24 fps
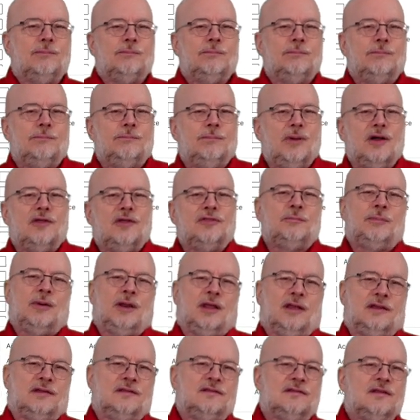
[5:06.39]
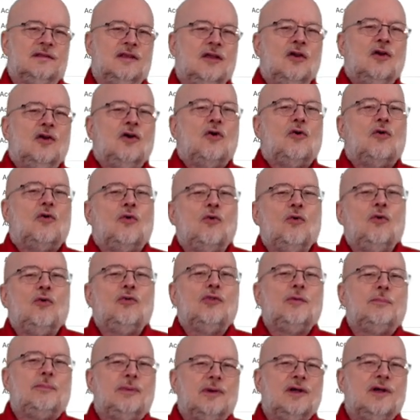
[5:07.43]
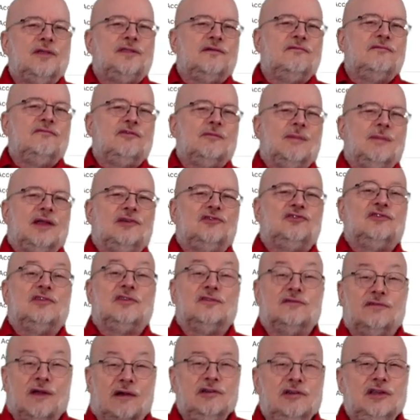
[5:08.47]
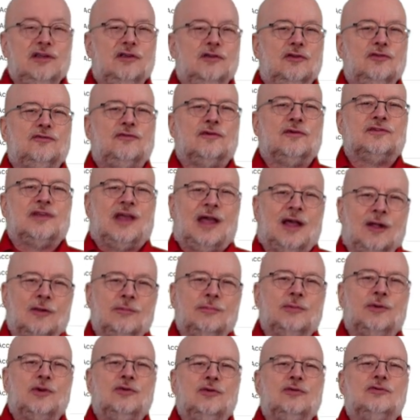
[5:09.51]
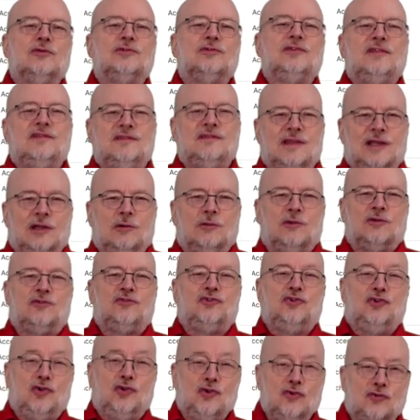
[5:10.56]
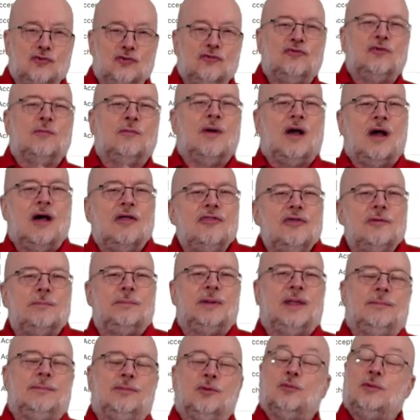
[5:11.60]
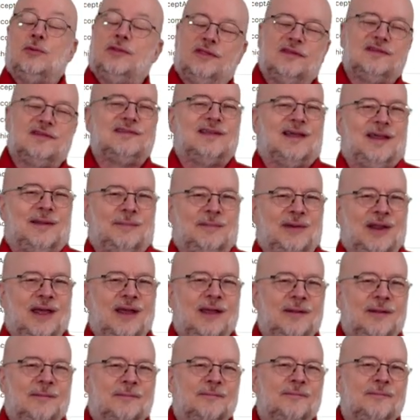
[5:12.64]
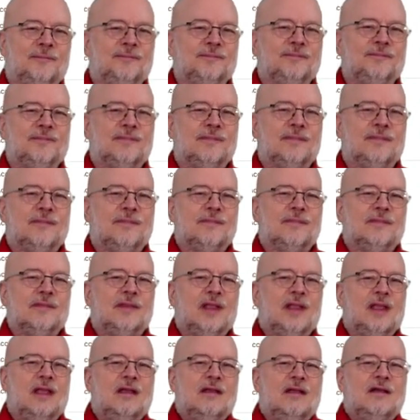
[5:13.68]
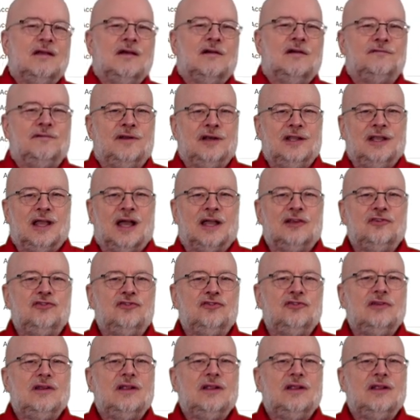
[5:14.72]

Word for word: Birthplace all the birth information is very useful to help Google distinguish you from other people with the same name. Affiliation.